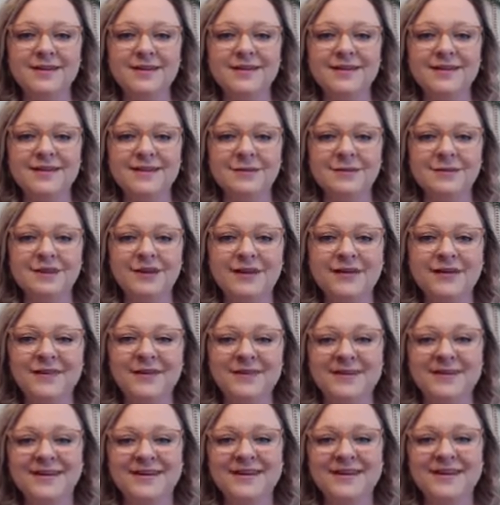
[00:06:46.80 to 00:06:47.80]
there we go.
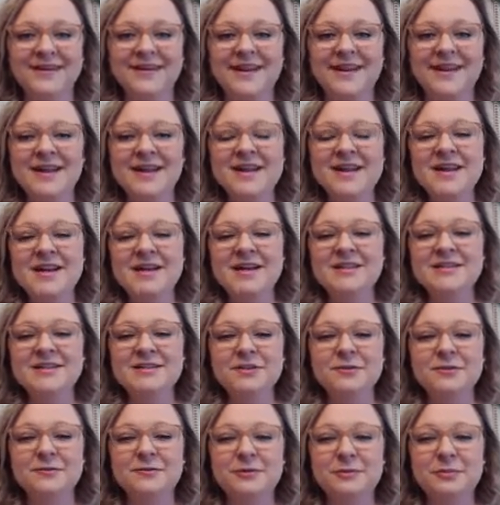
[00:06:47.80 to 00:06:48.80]

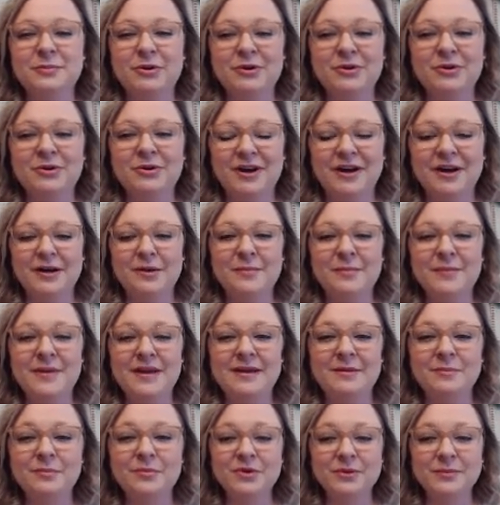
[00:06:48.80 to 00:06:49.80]
So for program
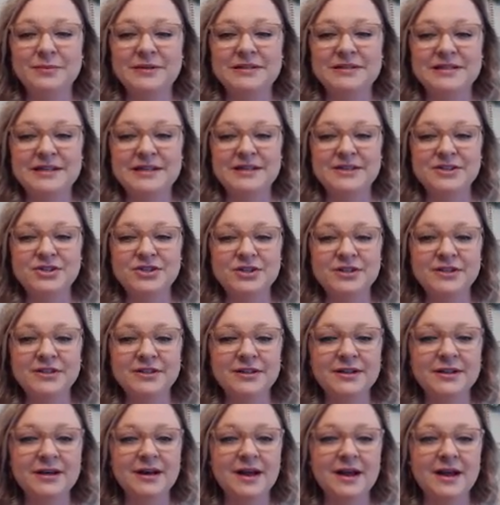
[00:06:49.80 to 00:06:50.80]

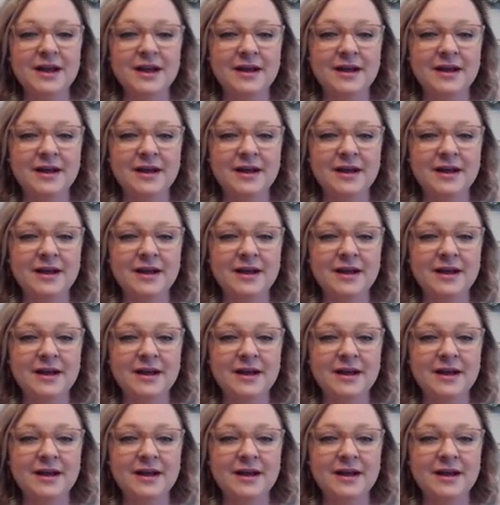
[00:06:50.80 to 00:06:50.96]
implementation,